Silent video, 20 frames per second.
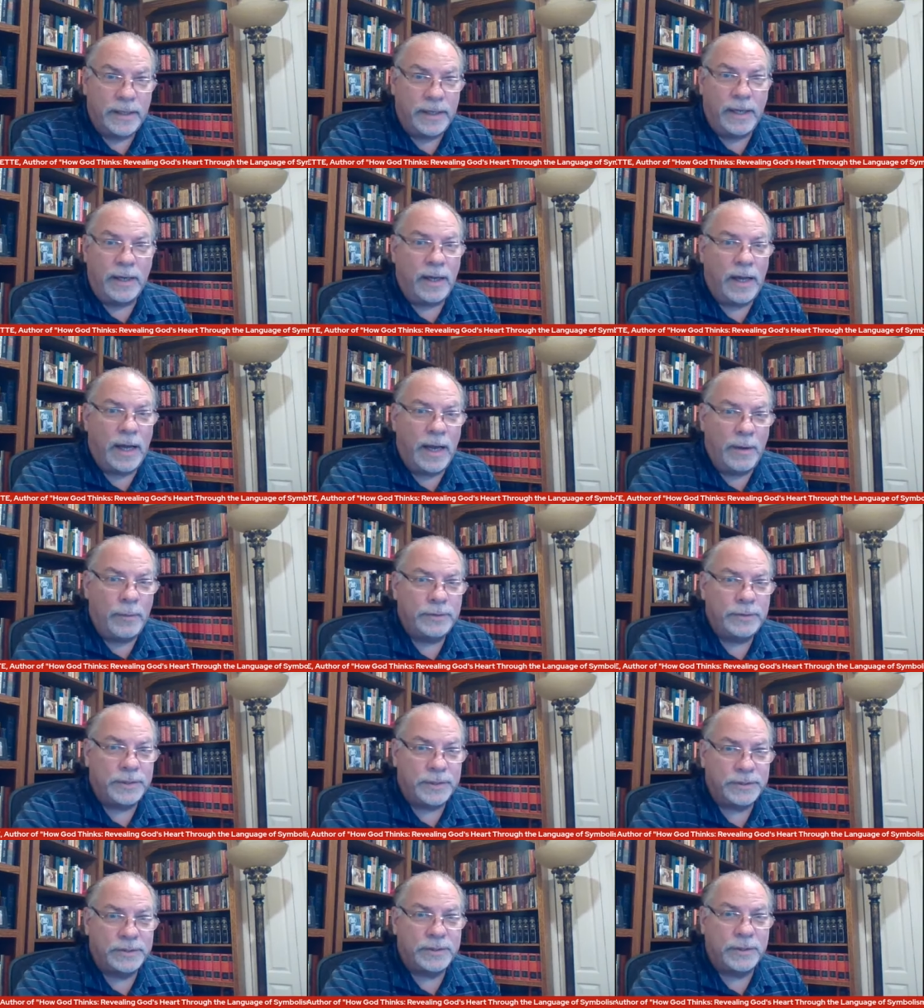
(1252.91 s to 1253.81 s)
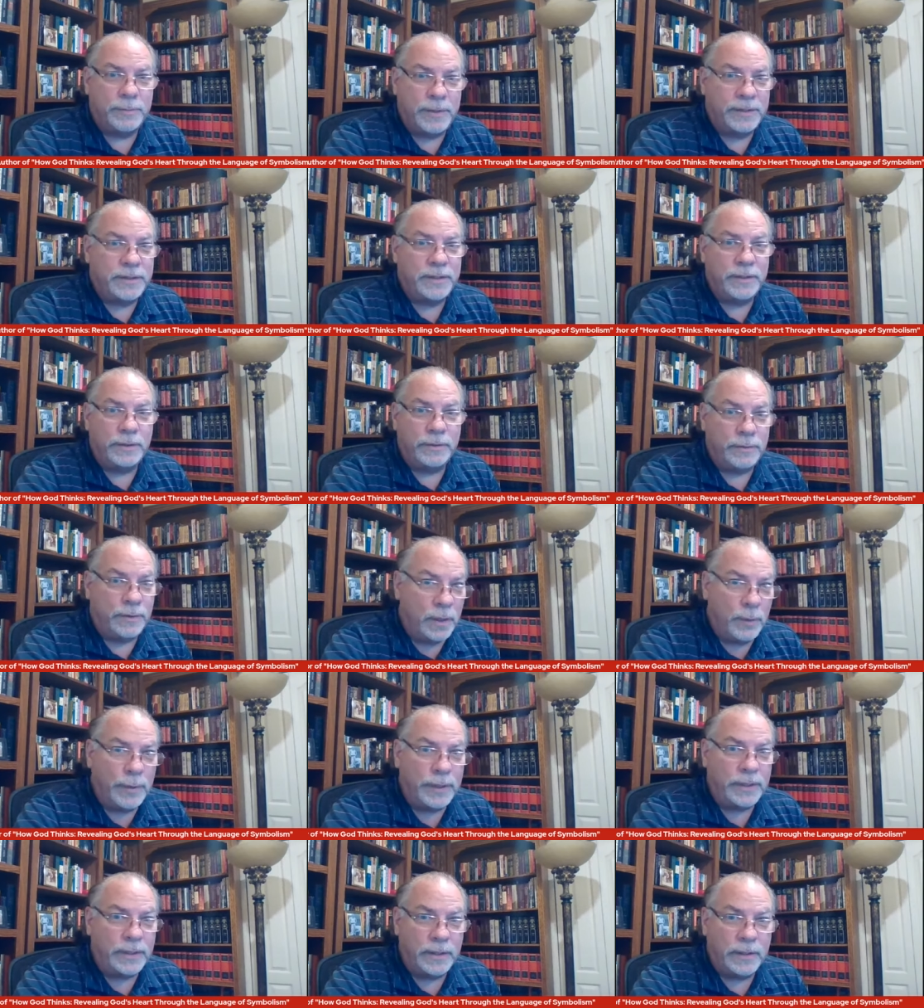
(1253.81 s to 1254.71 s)
uh, I would just submit to you,
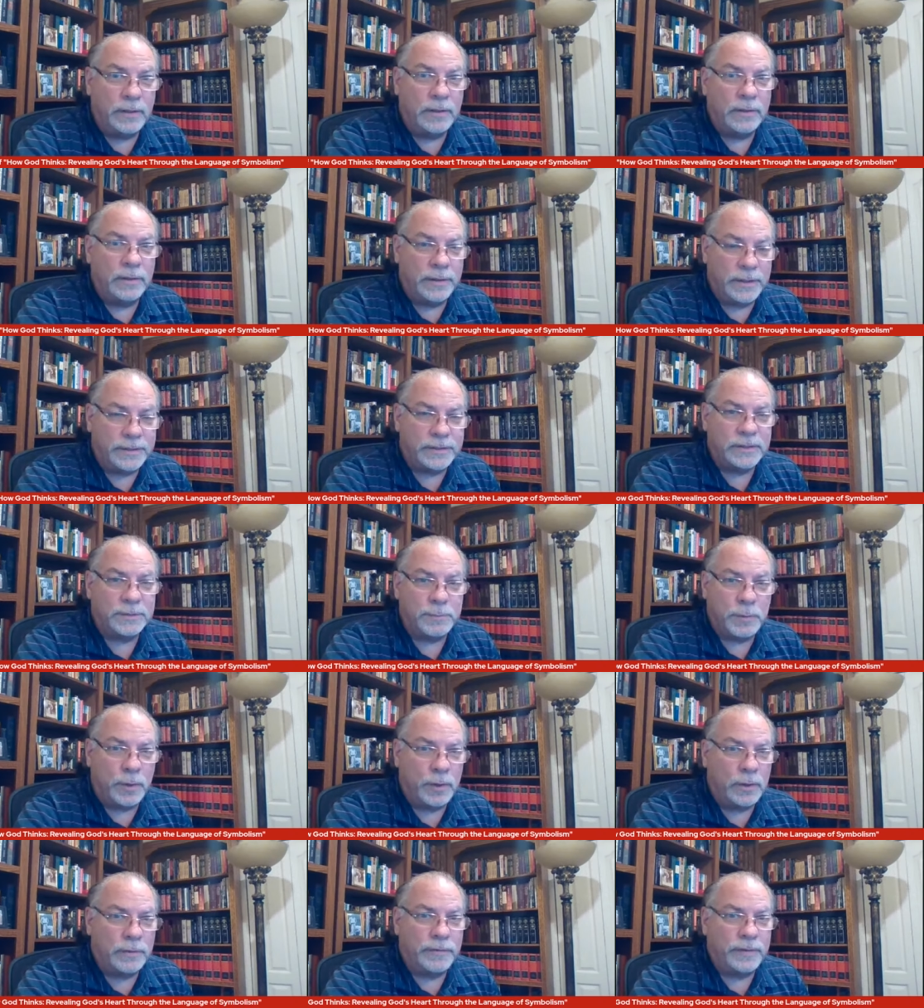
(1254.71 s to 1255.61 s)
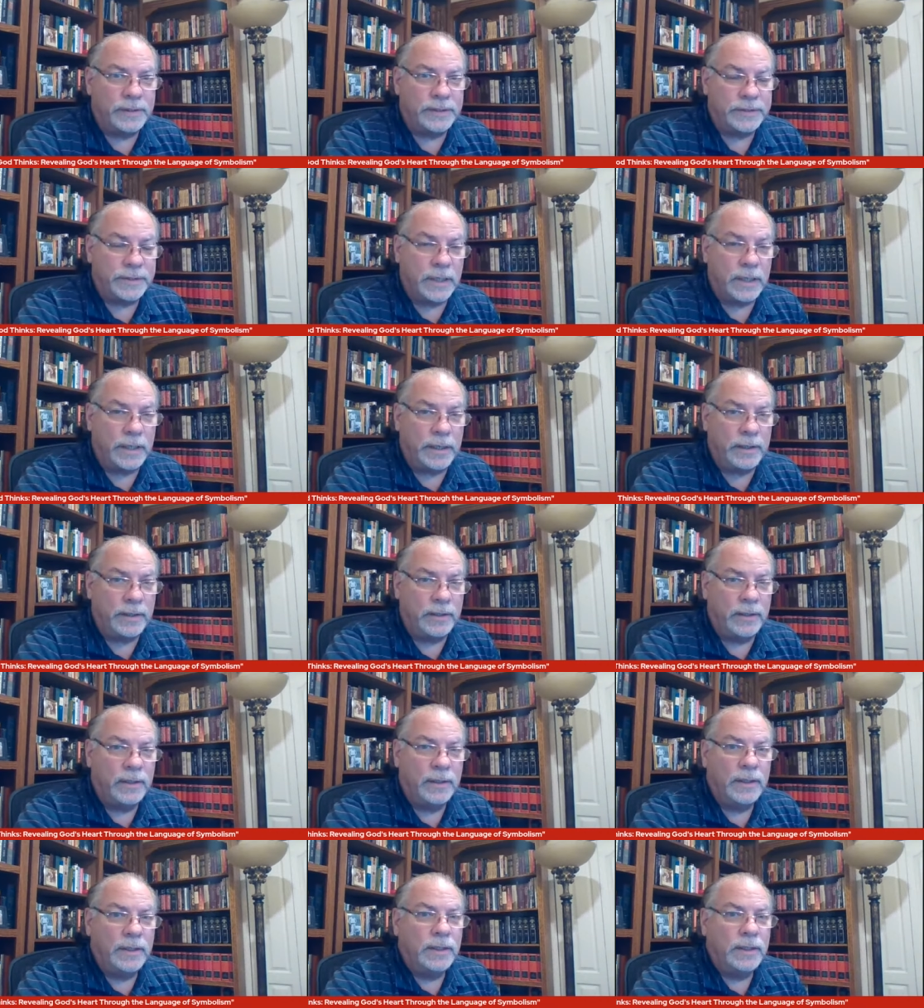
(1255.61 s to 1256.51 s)
no, he didn't. This is part of the design.